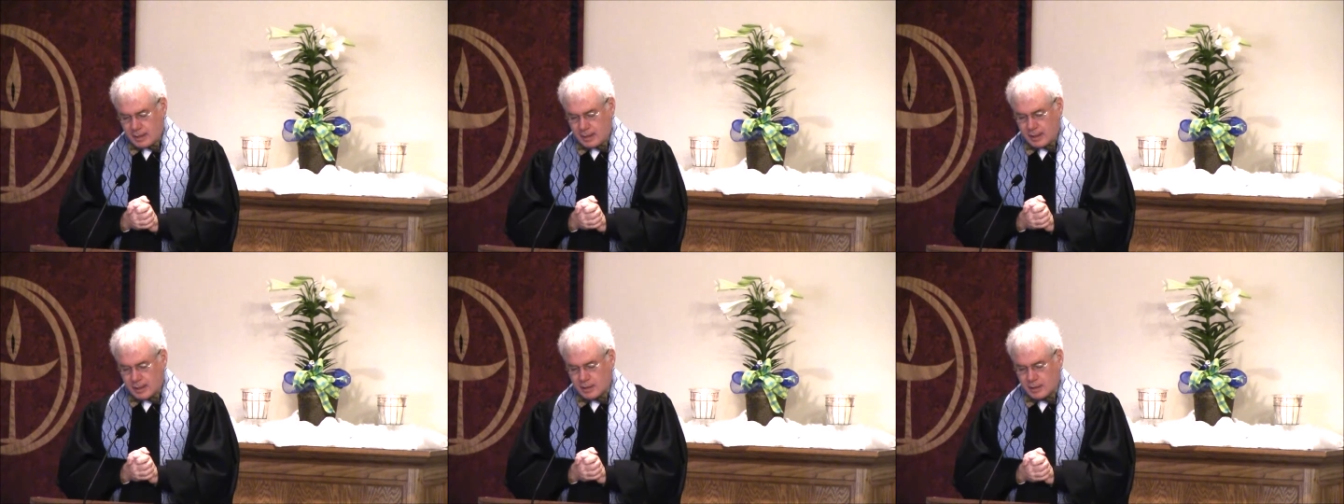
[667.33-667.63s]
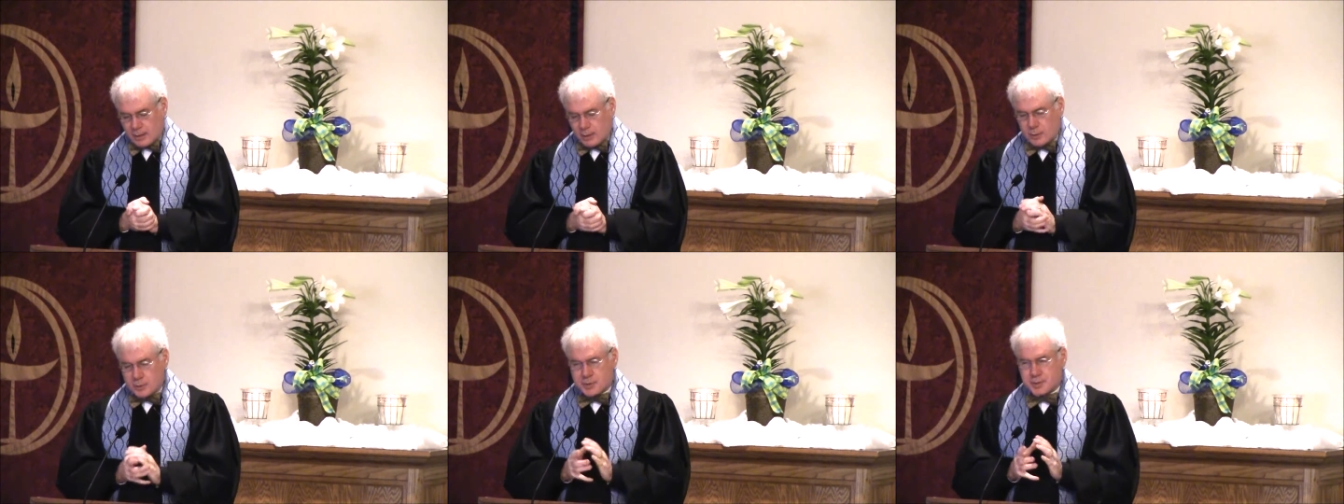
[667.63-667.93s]
A
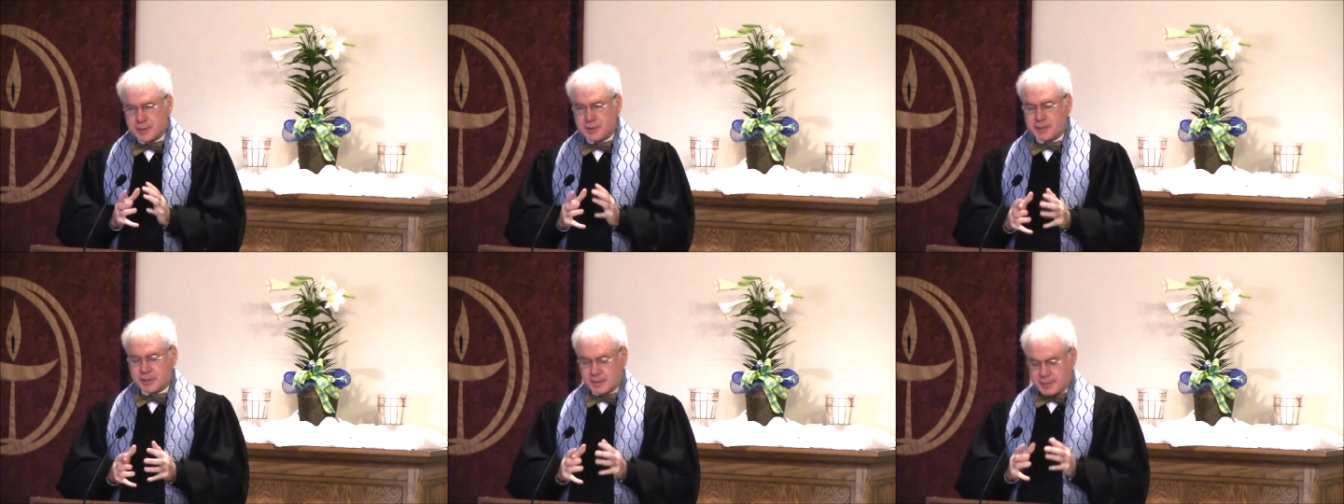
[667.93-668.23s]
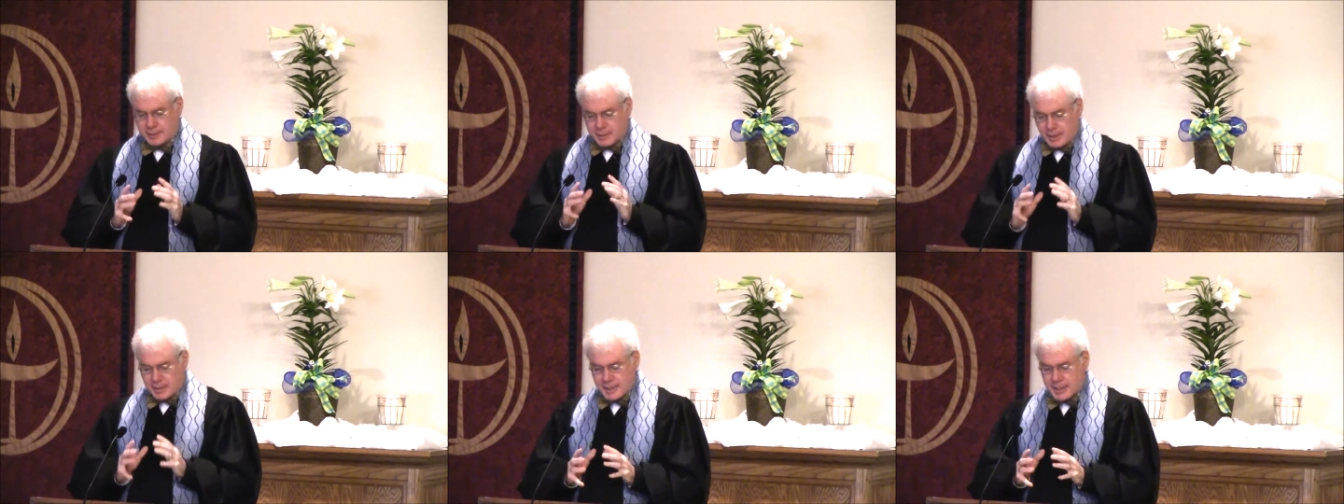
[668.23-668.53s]
close
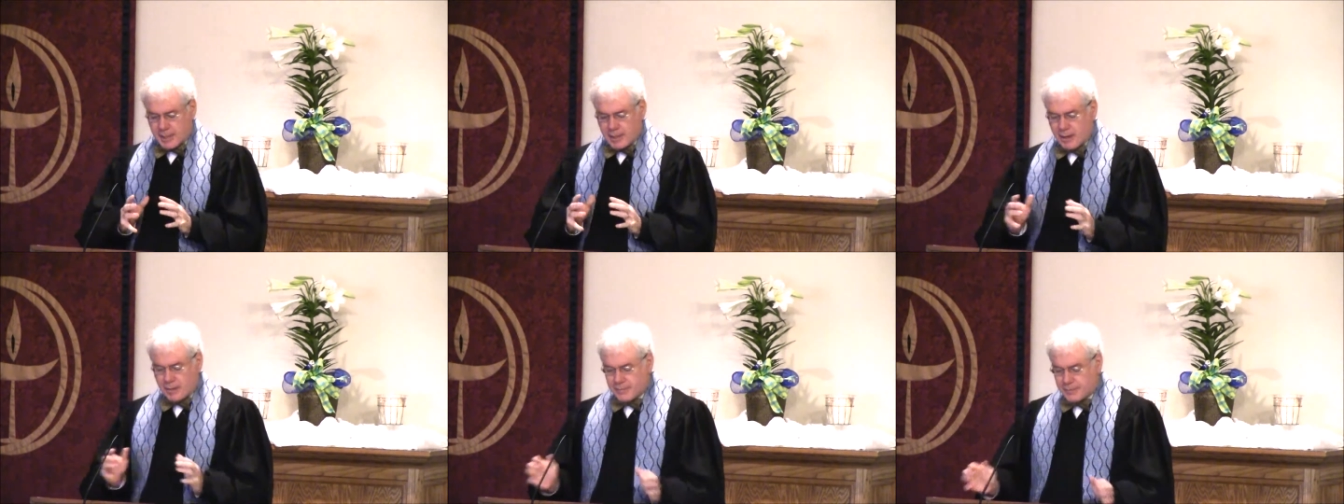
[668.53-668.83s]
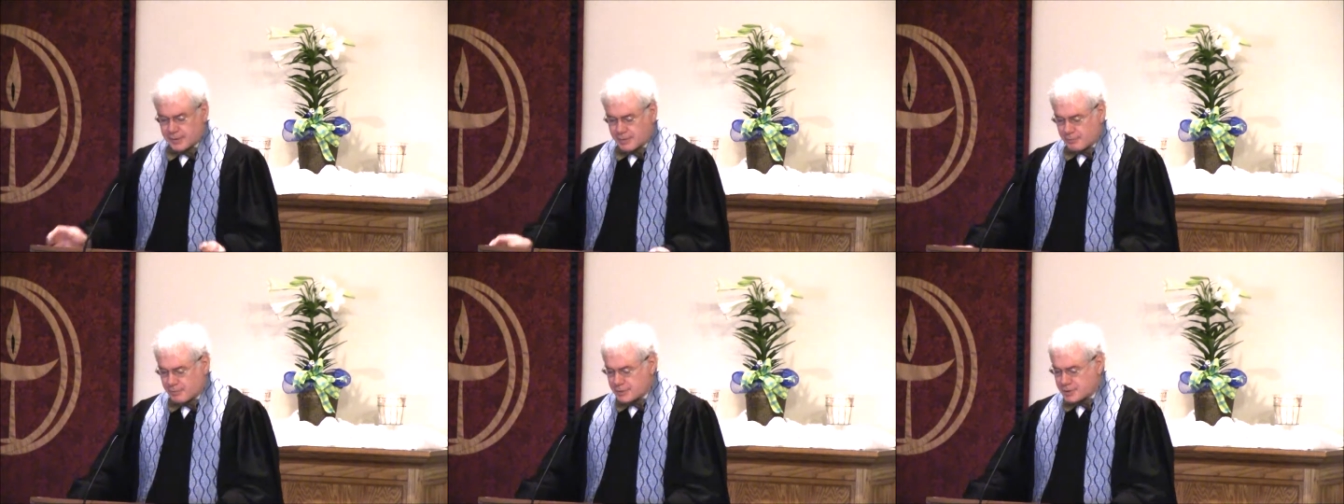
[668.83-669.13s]
study
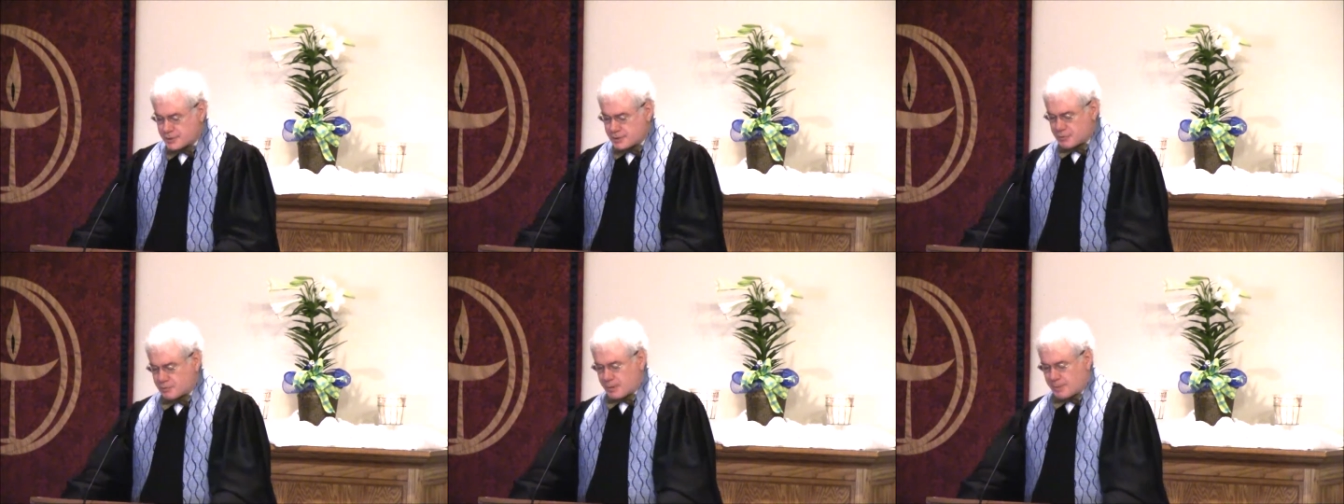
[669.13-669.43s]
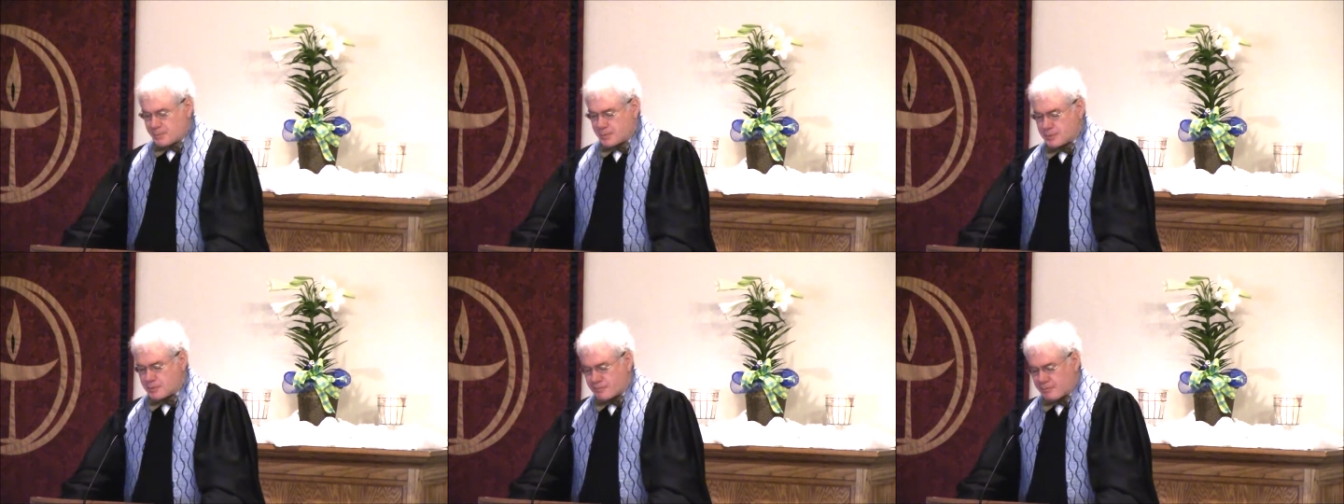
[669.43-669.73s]
of the Christian
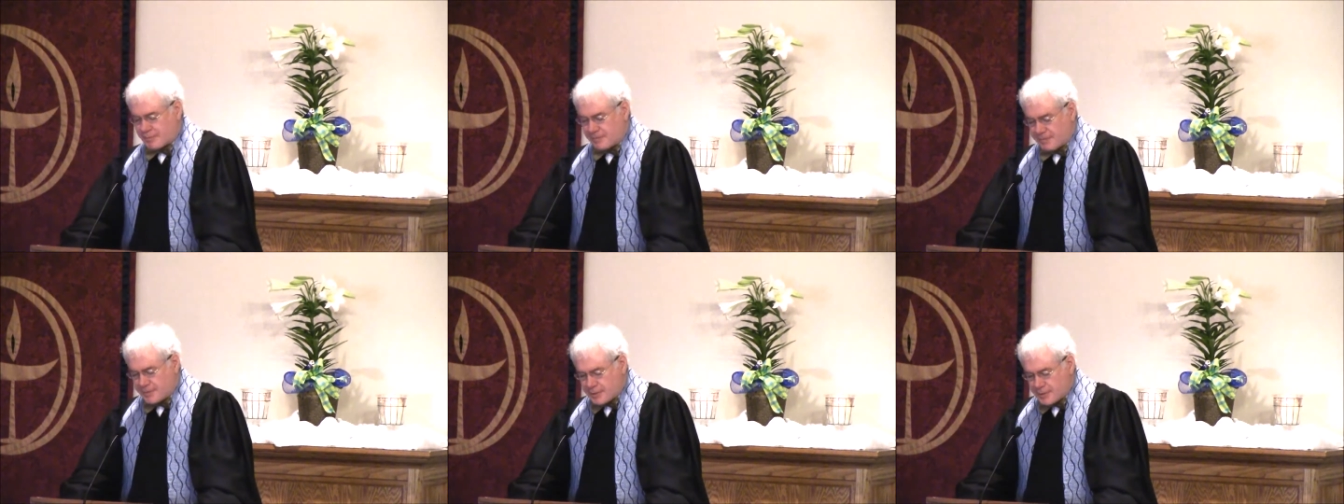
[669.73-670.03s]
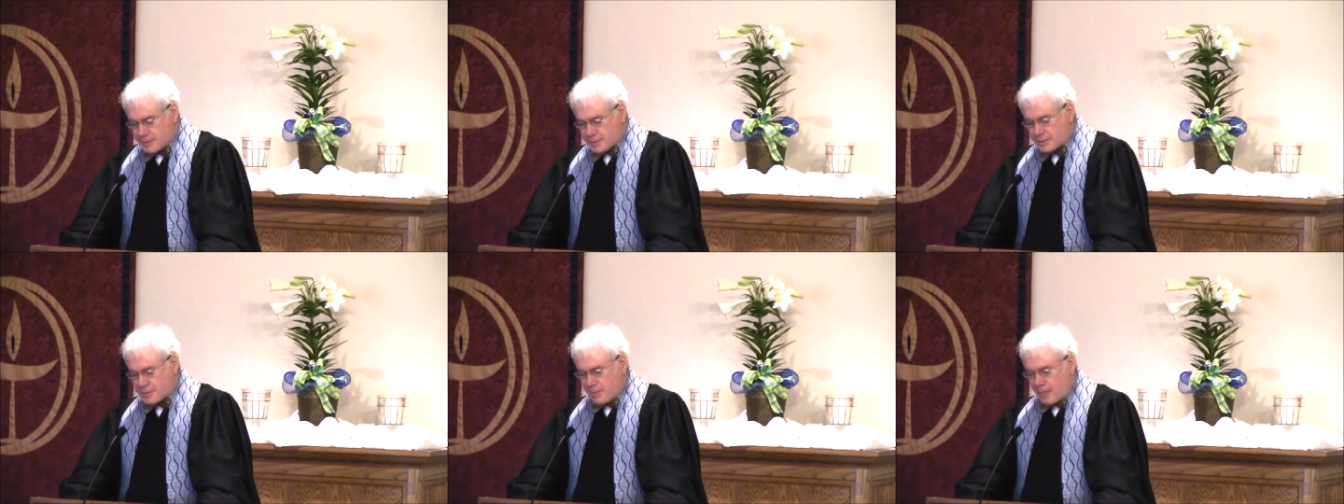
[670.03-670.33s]
scriptures
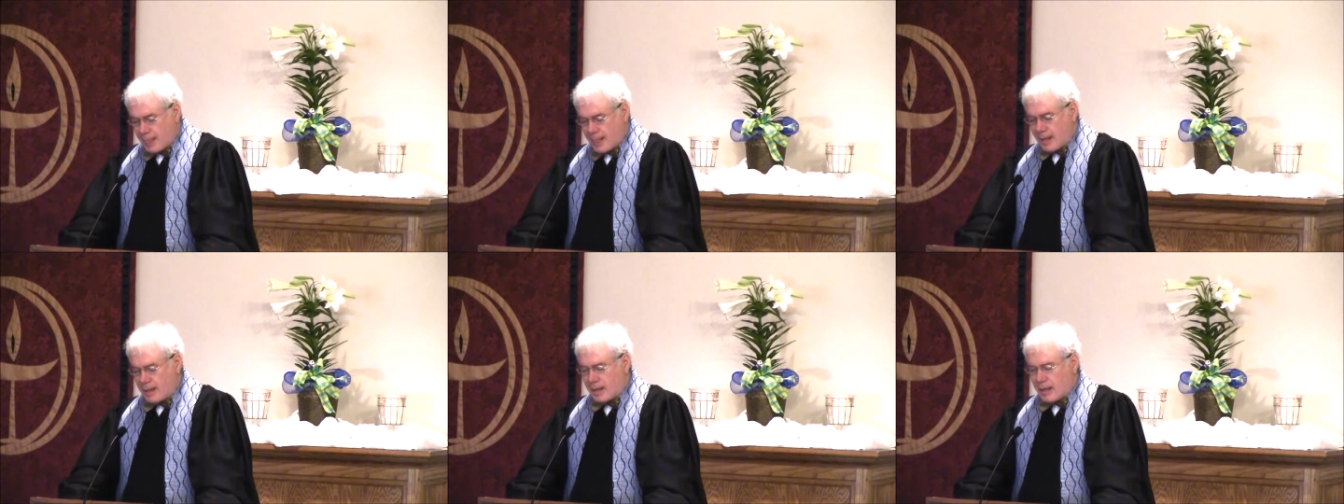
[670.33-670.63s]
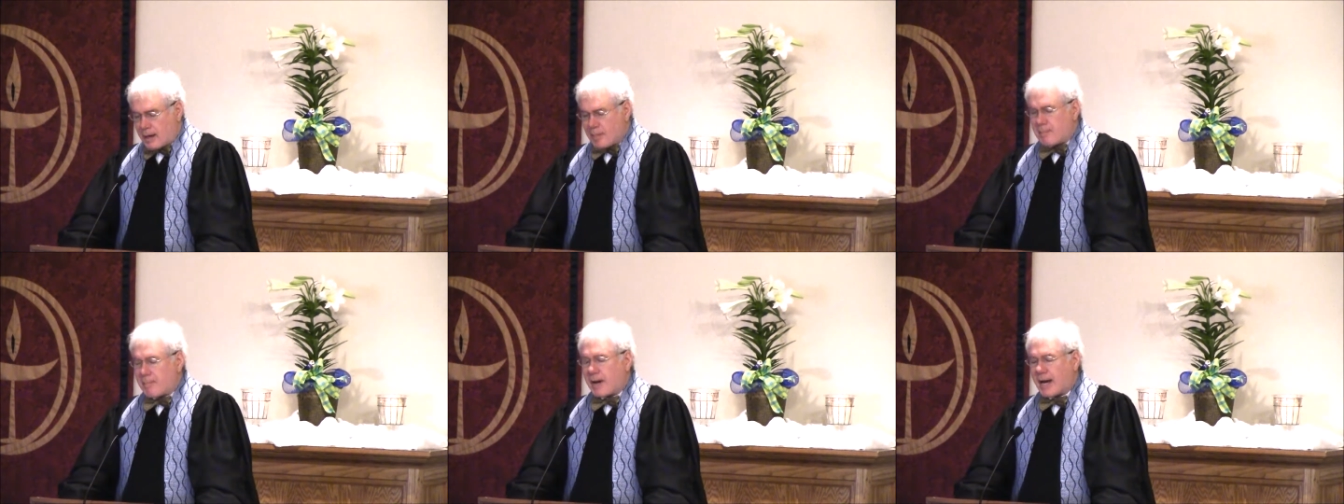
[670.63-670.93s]
reveals
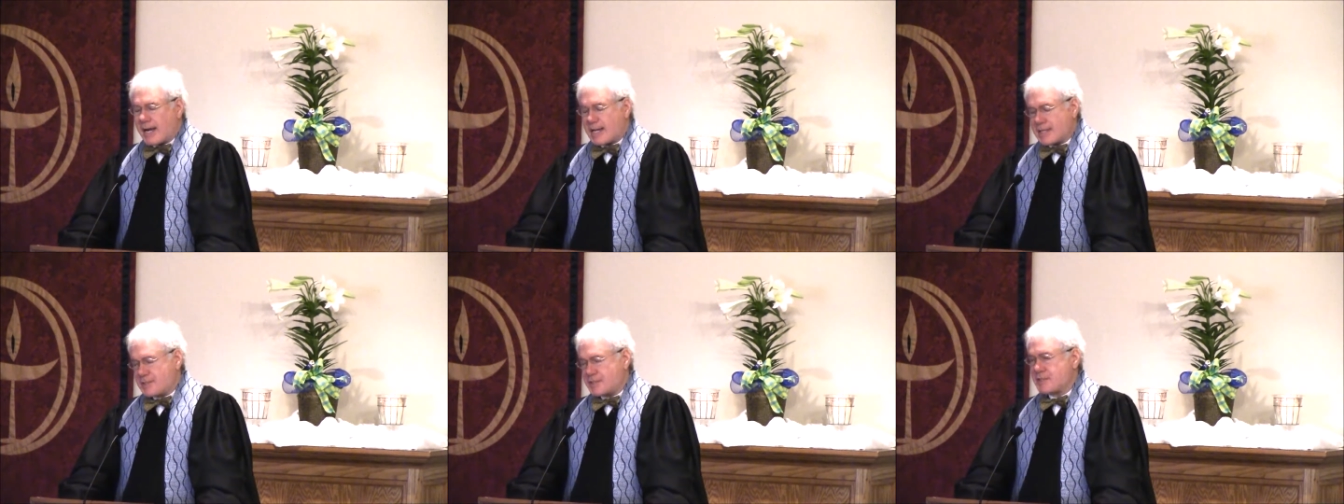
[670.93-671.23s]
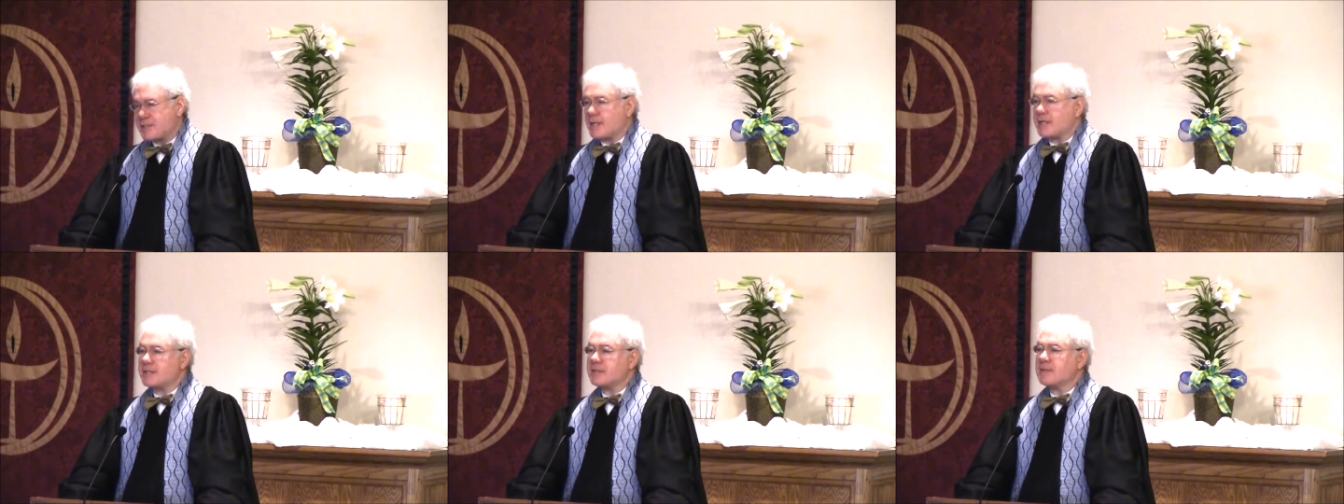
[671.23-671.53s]
a
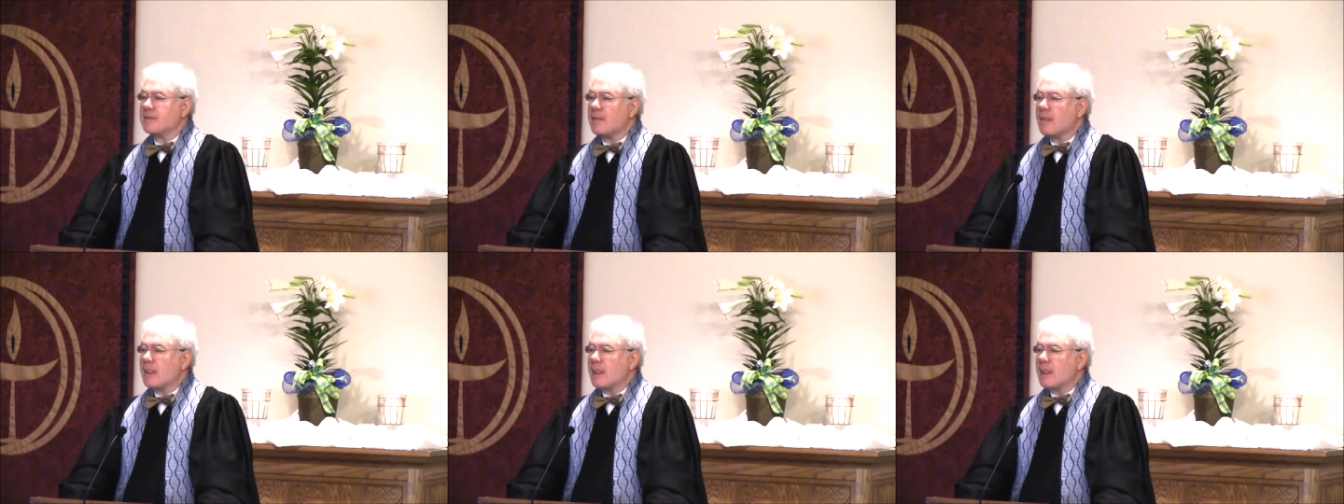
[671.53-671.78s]
mindset